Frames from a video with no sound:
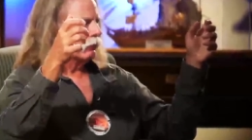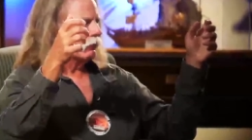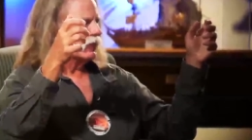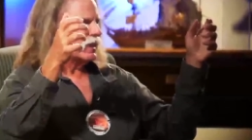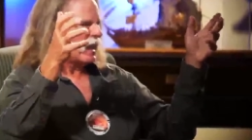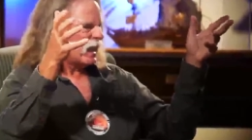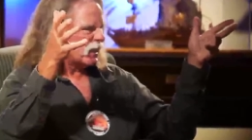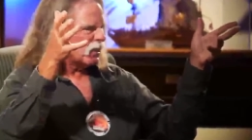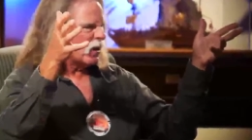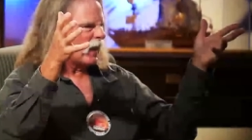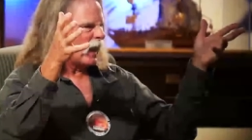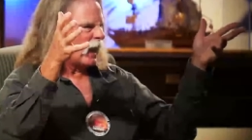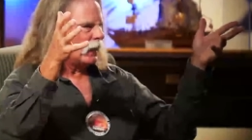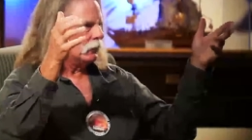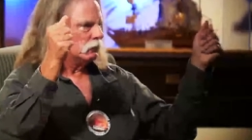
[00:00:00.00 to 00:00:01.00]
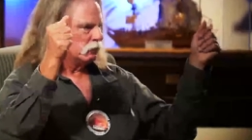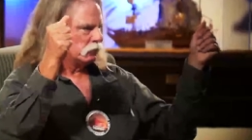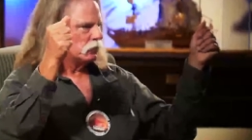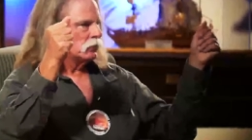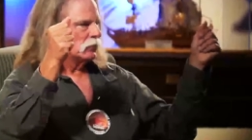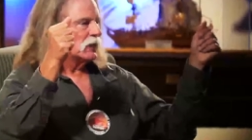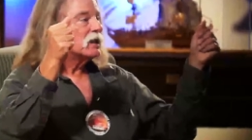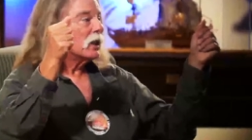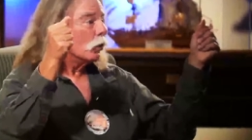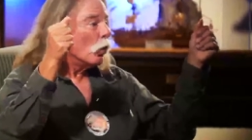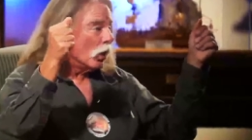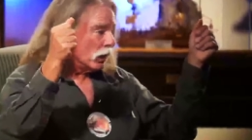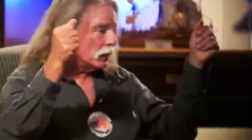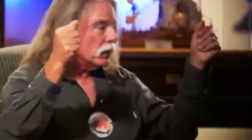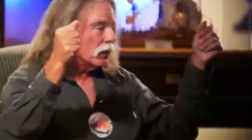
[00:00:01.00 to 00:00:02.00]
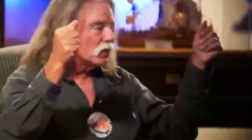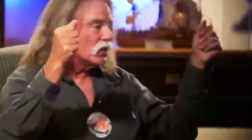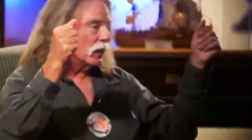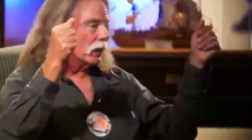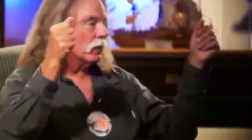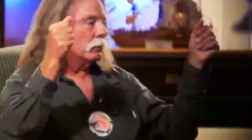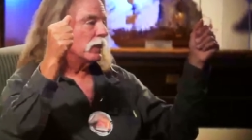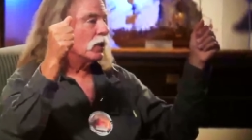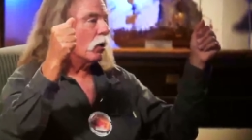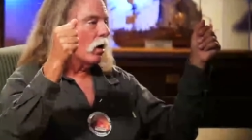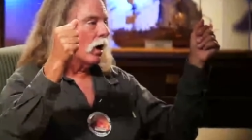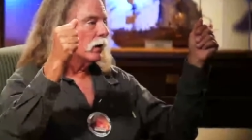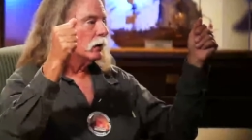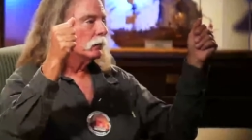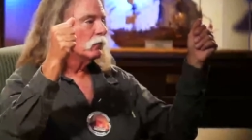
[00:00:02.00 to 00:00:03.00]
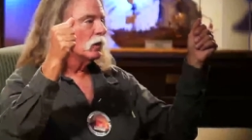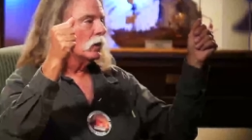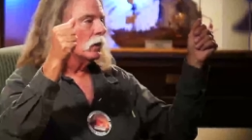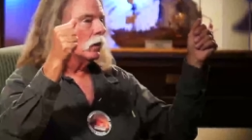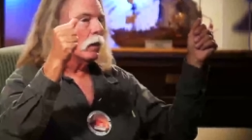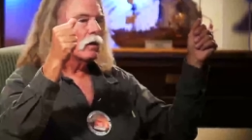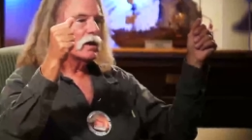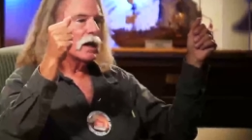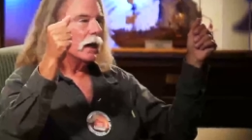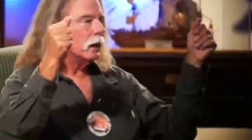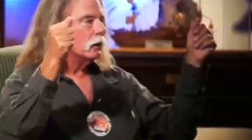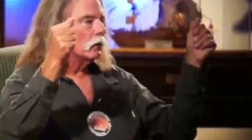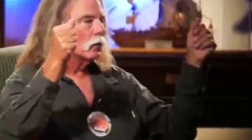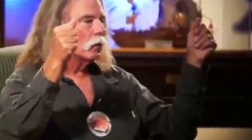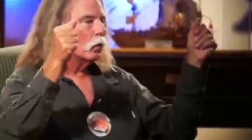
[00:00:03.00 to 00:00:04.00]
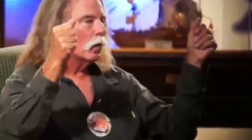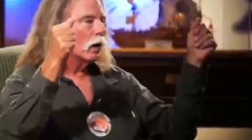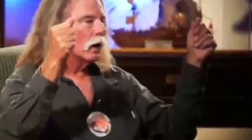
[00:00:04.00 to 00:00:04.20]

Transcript: Does that answer that? Because it would, it'd sink and be gone. Okay. What